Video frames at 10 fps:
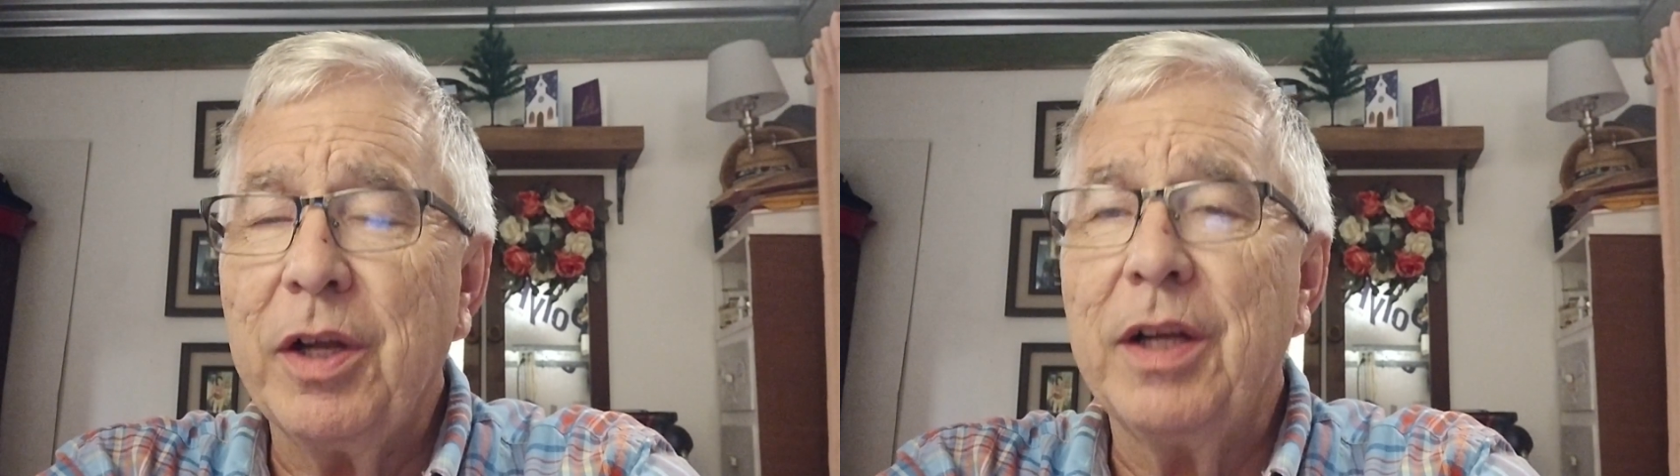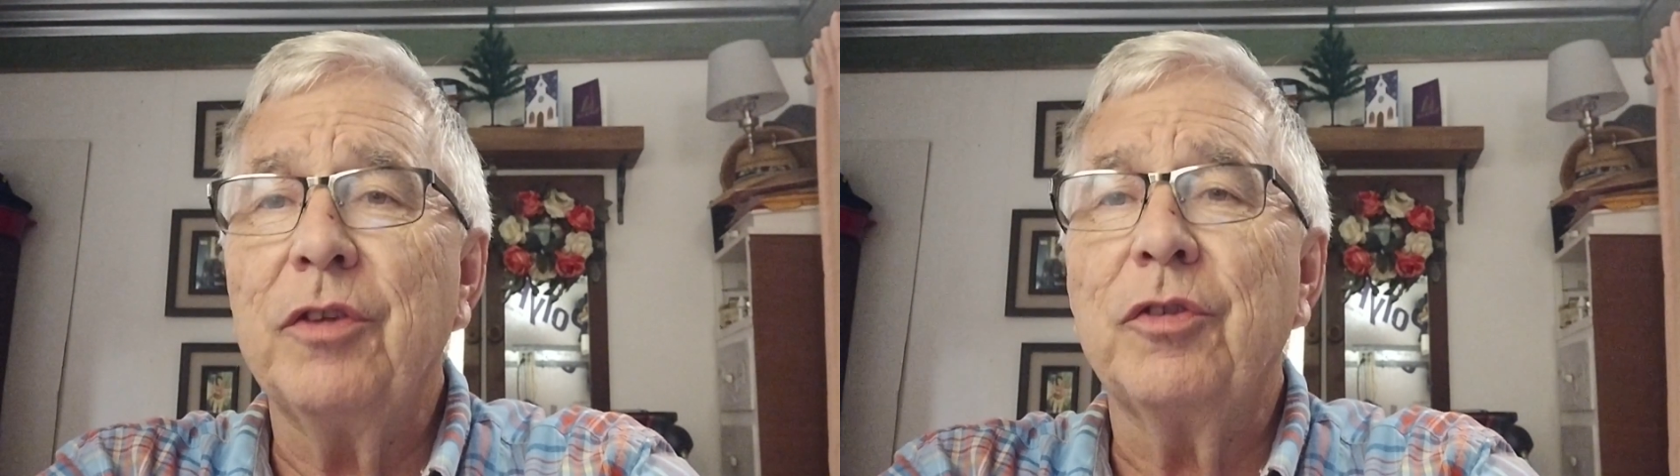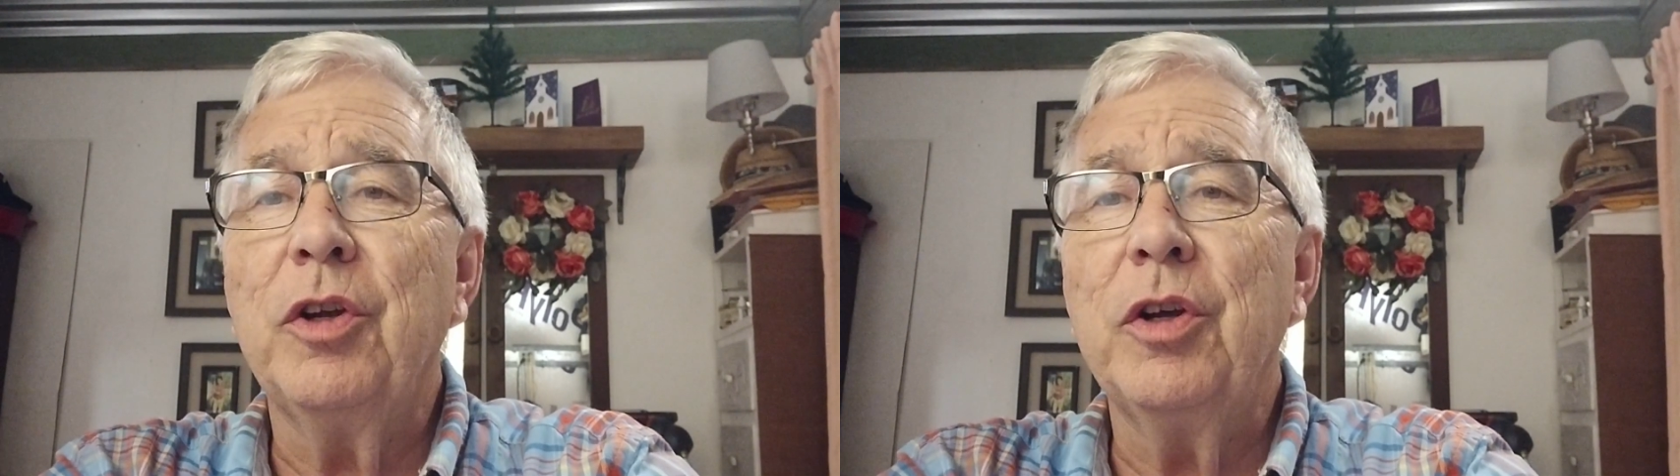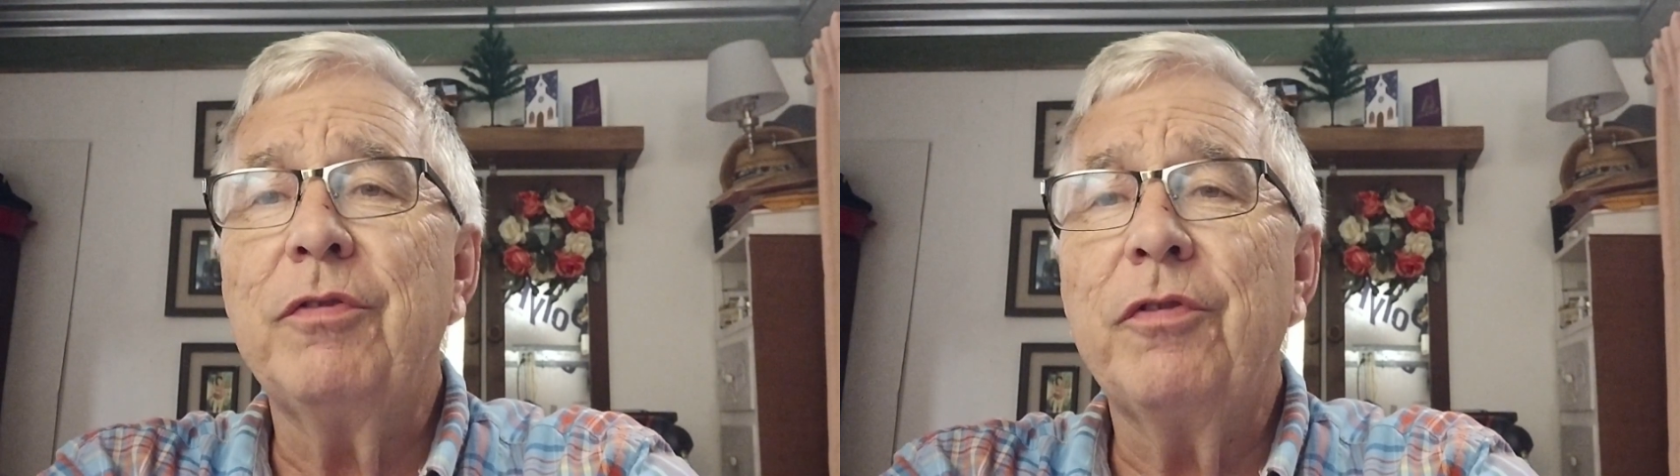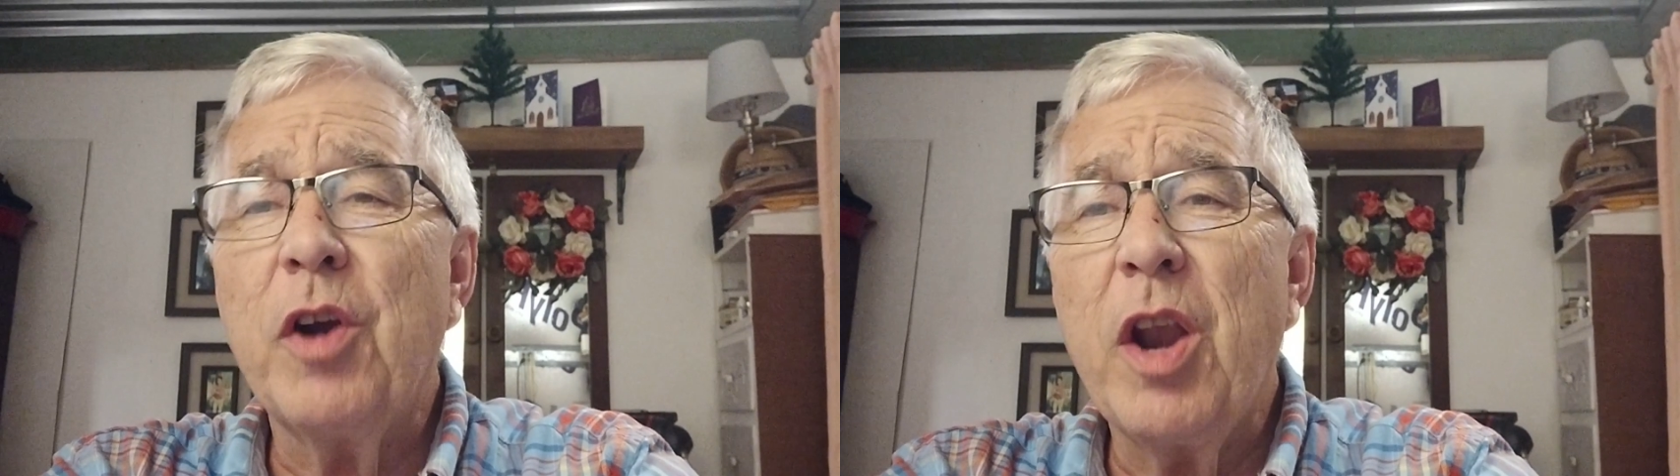it is
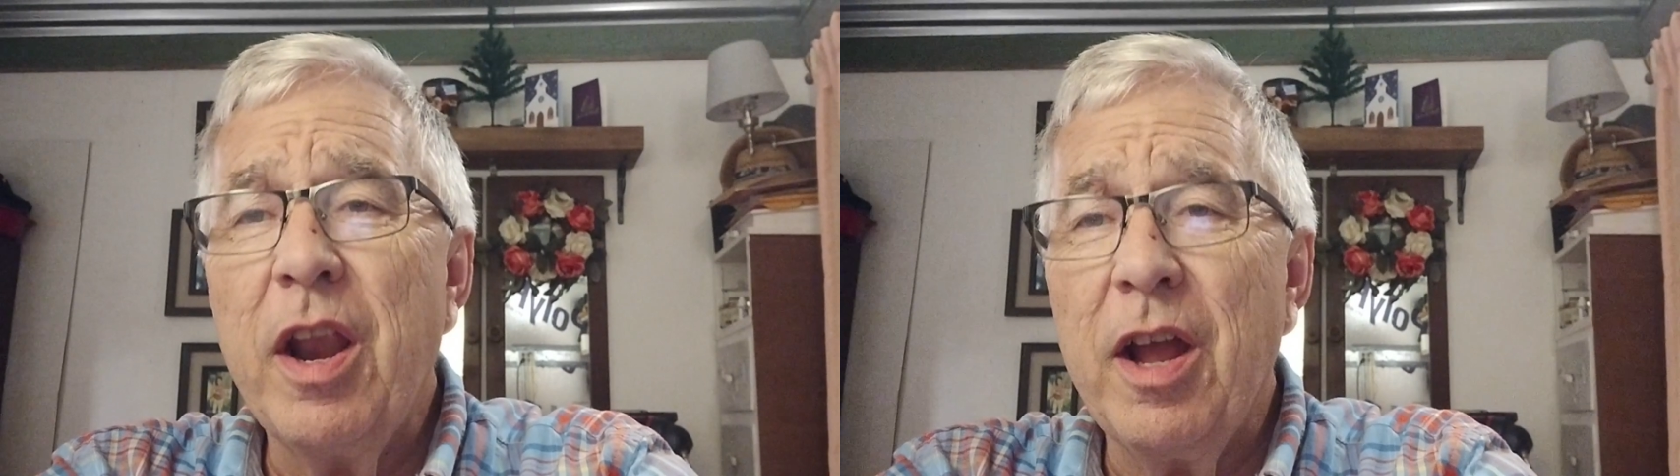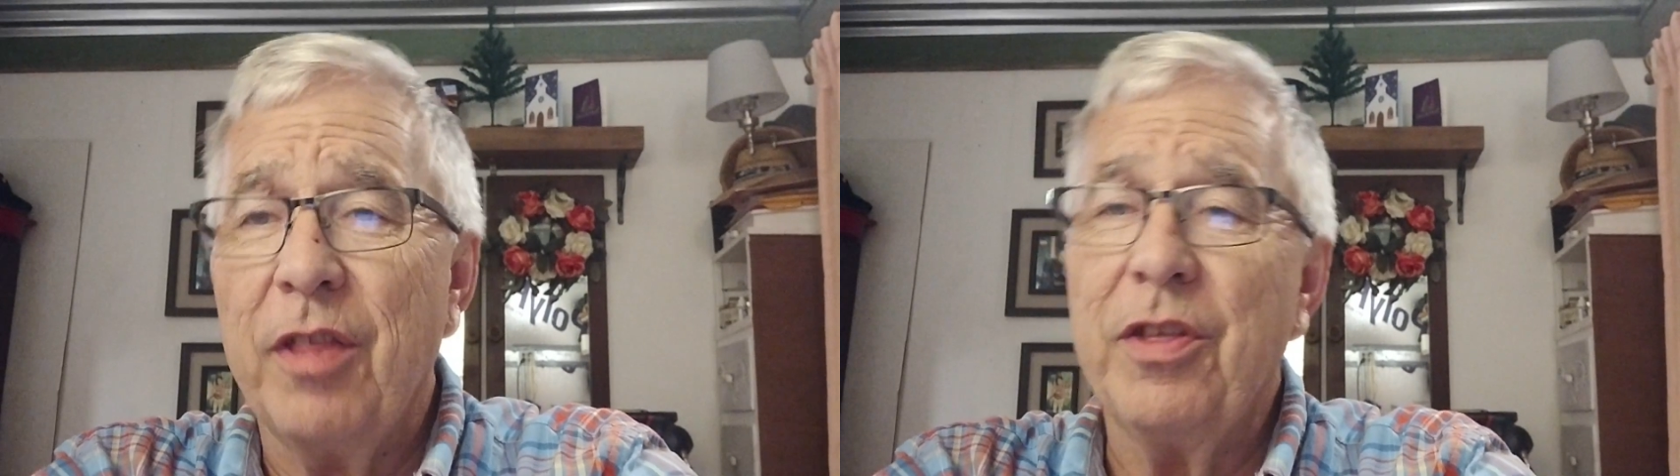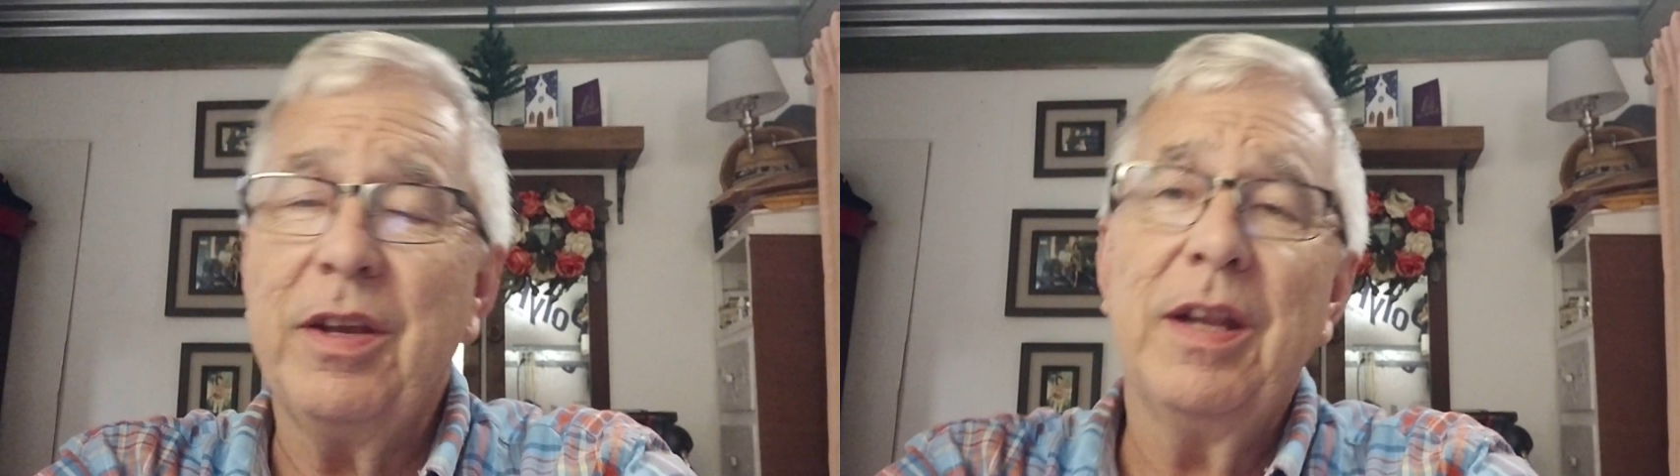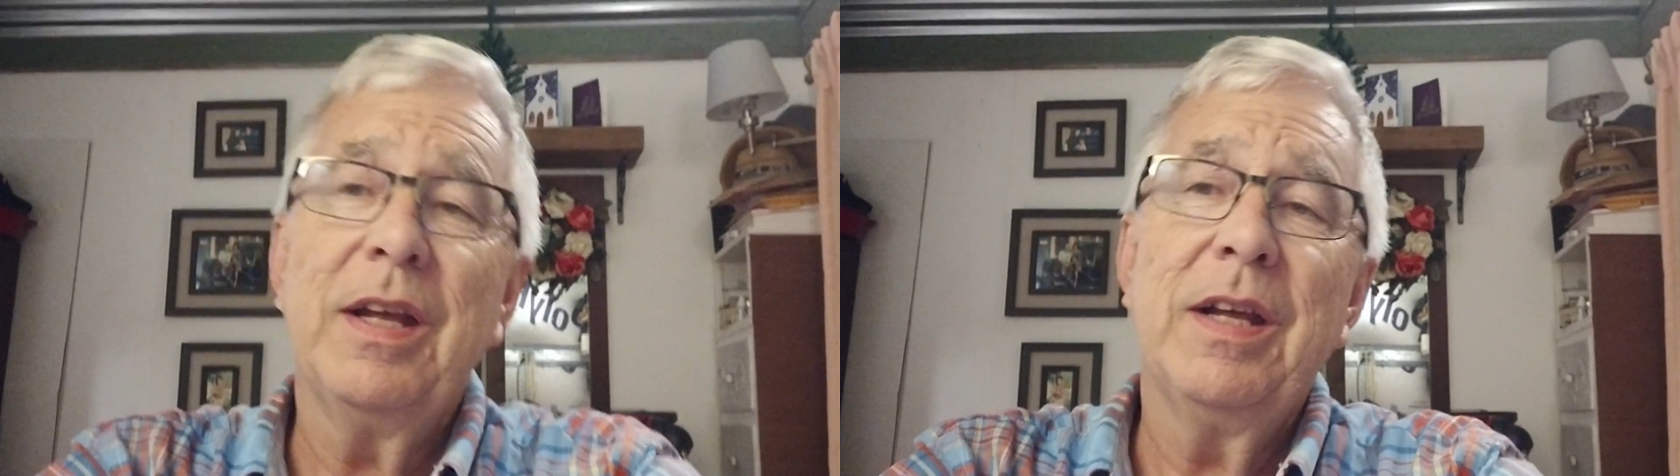good for nothing."